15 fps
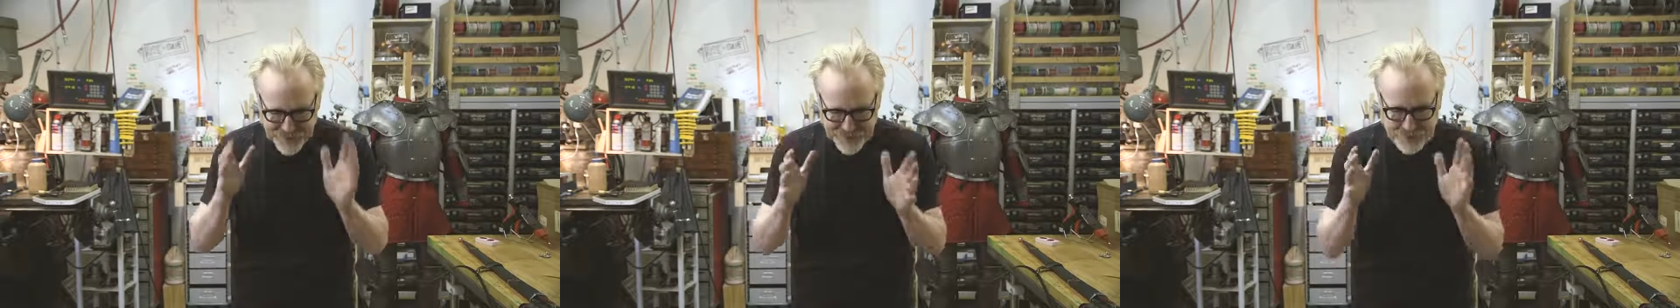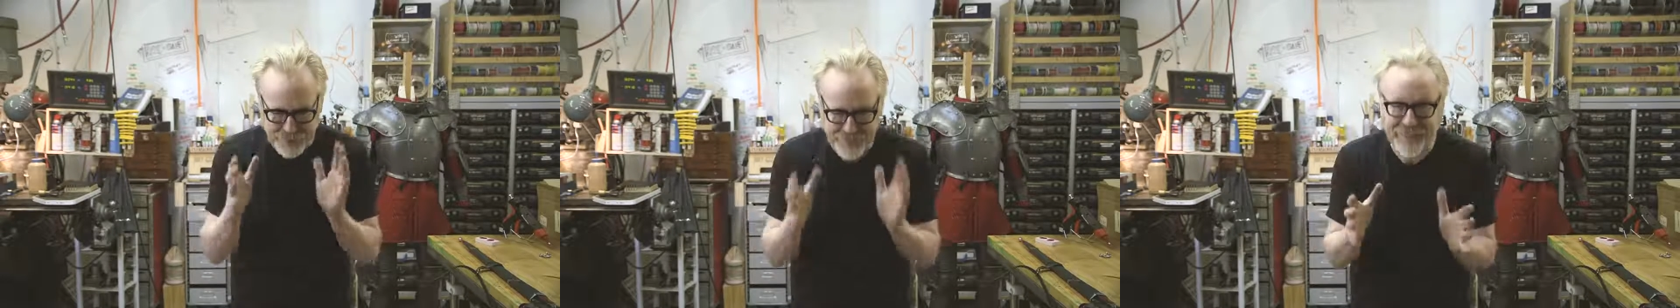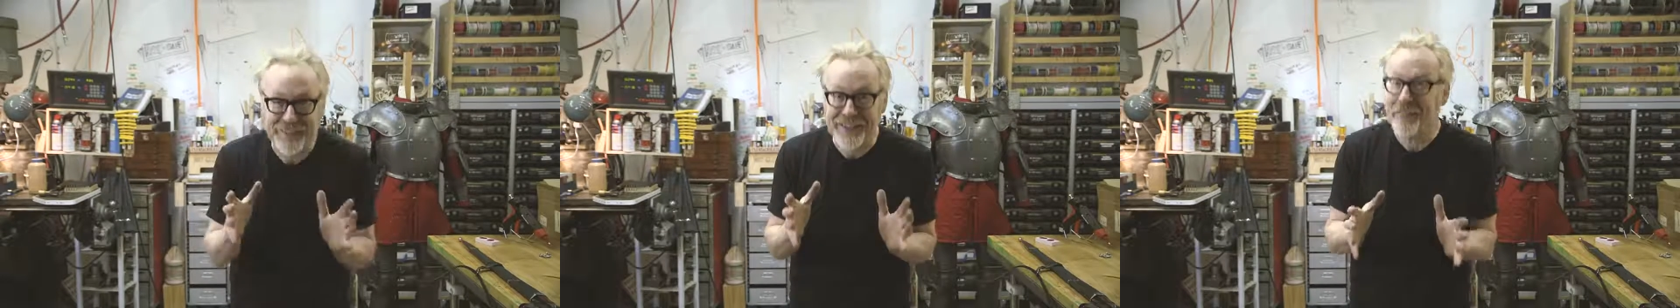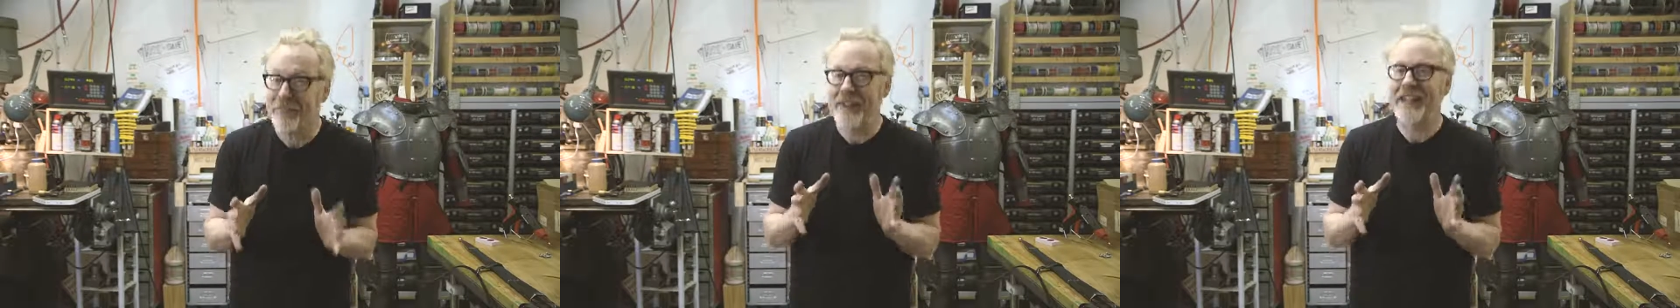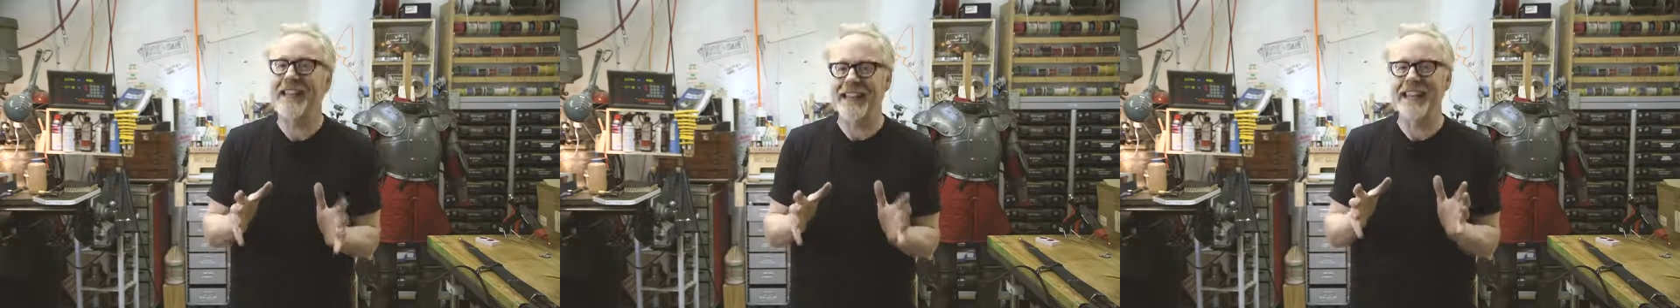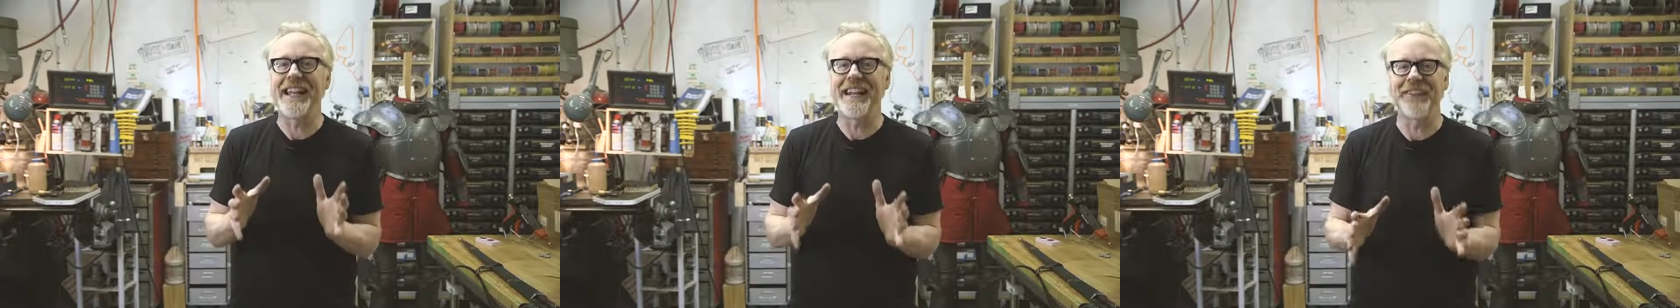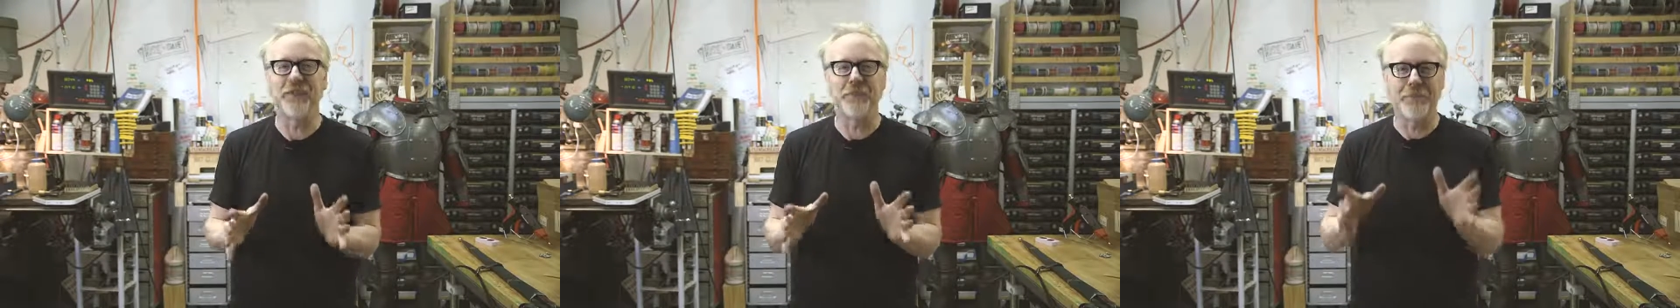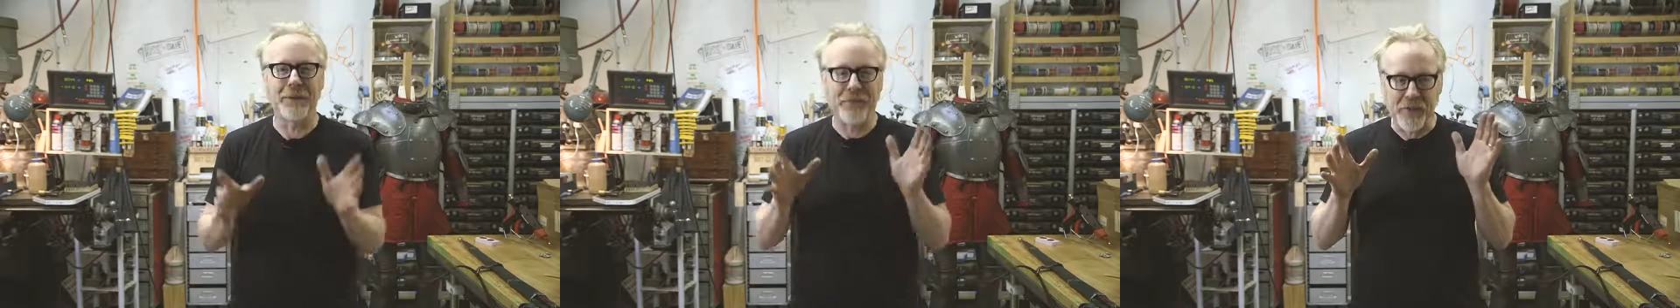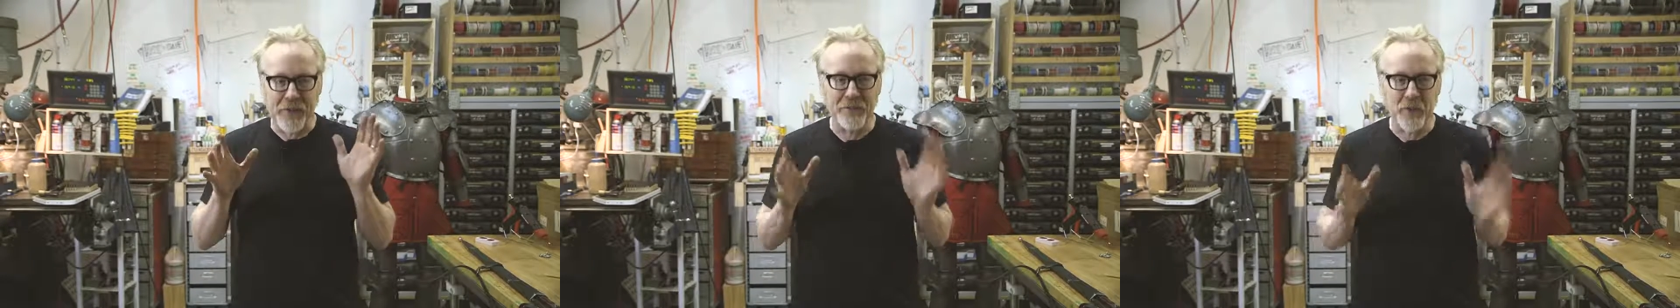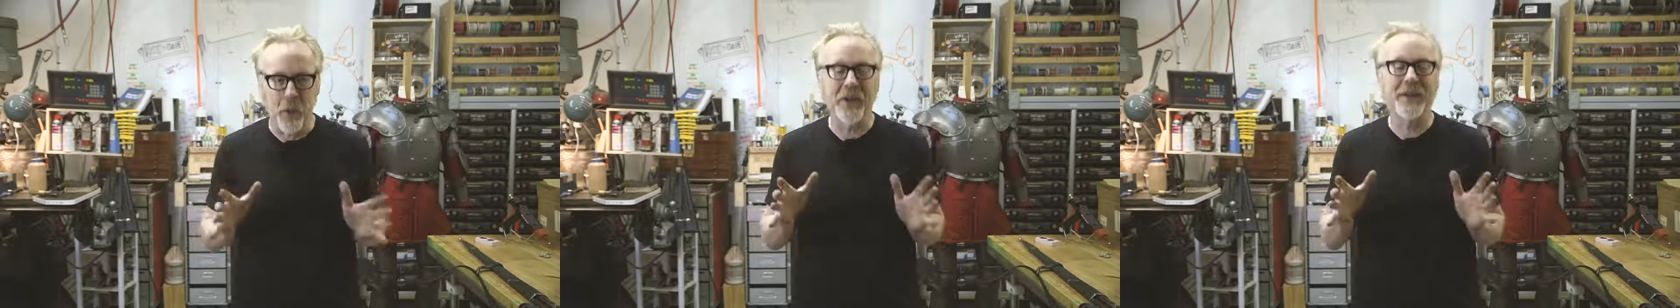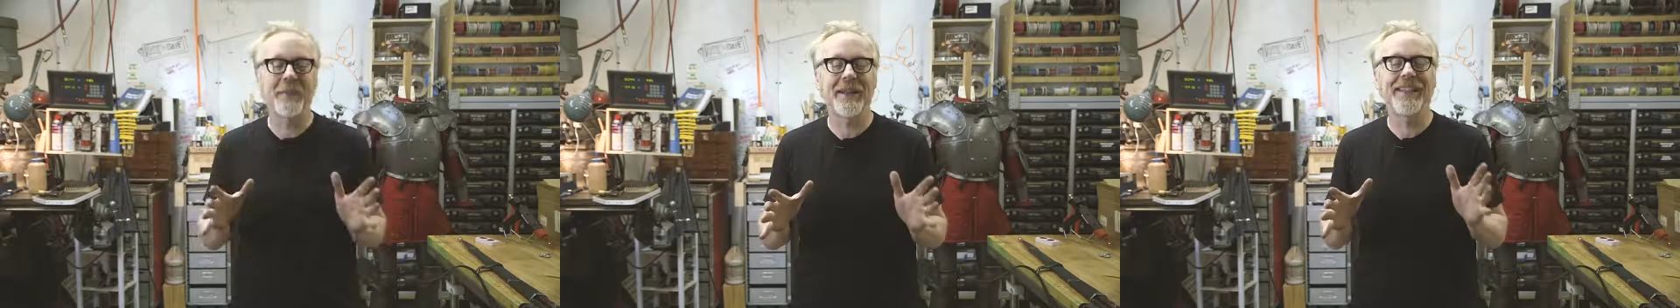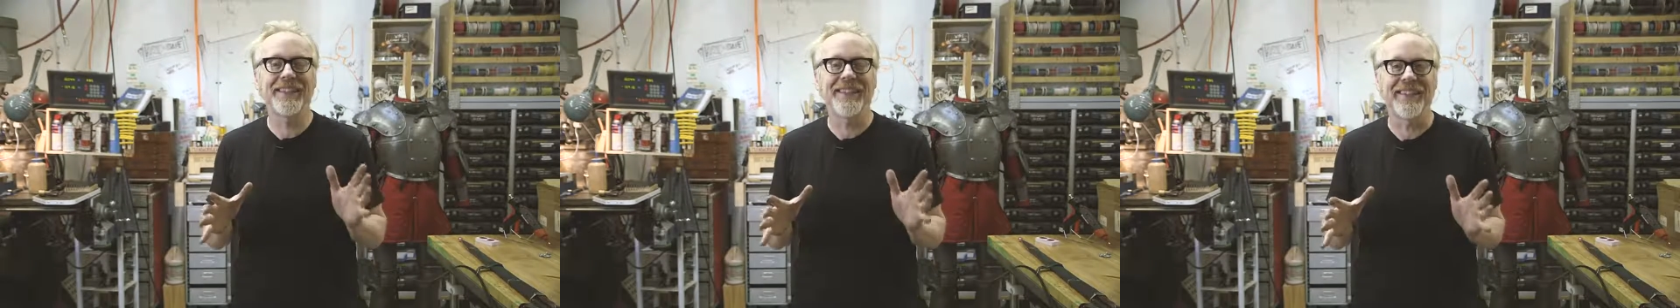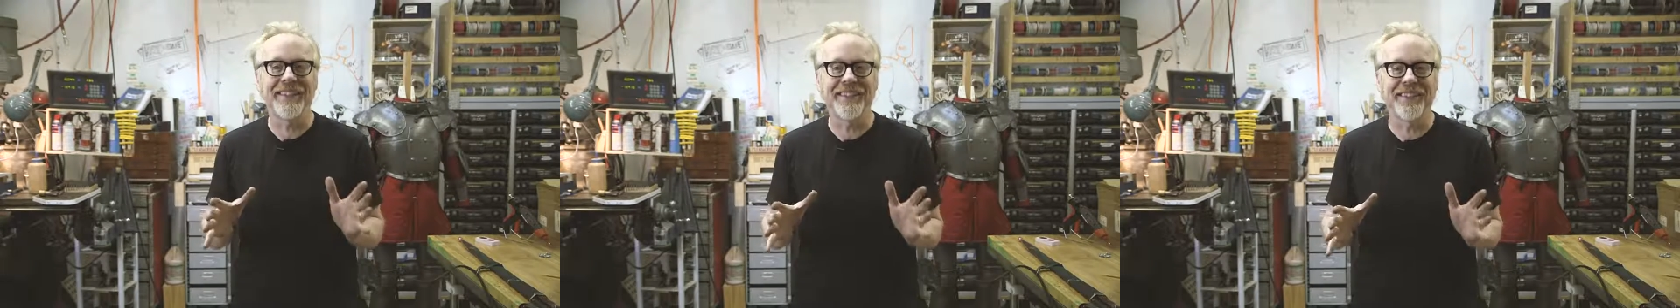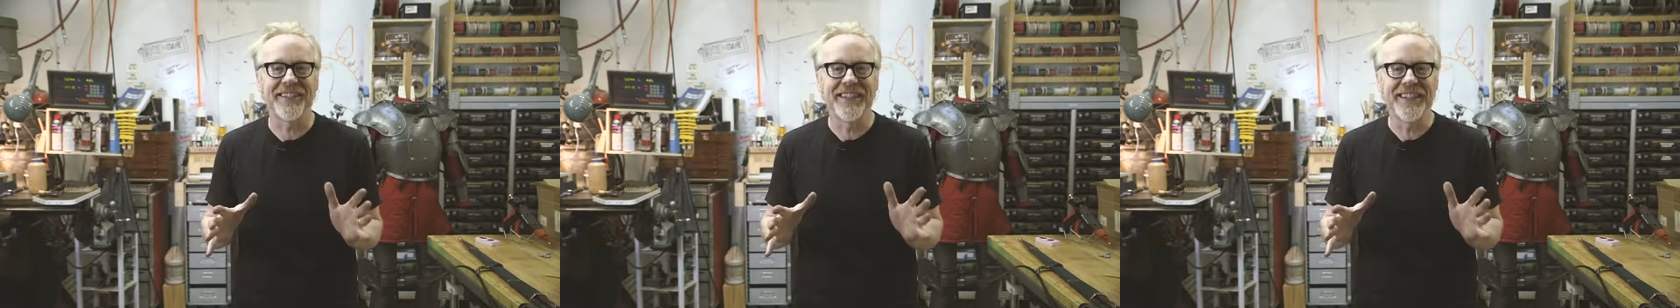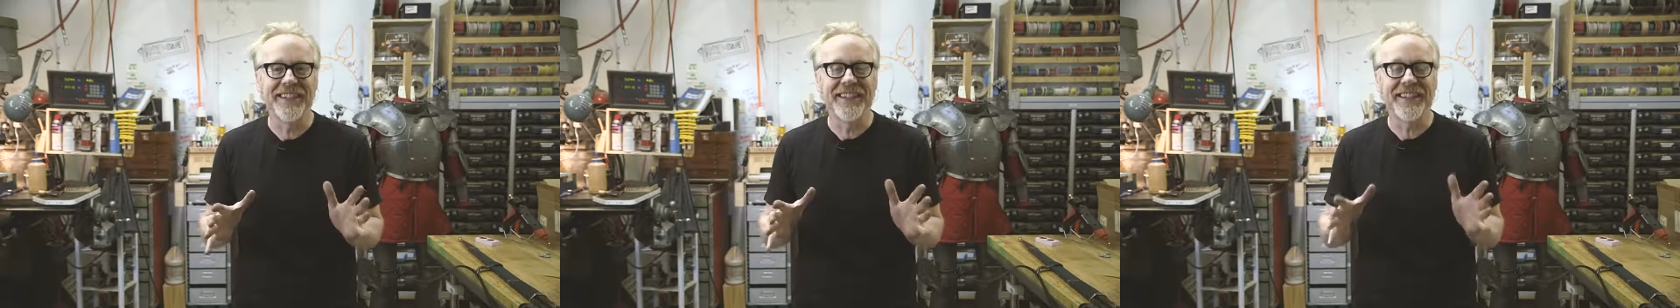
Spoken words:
specific things, but if I'm going to make a list,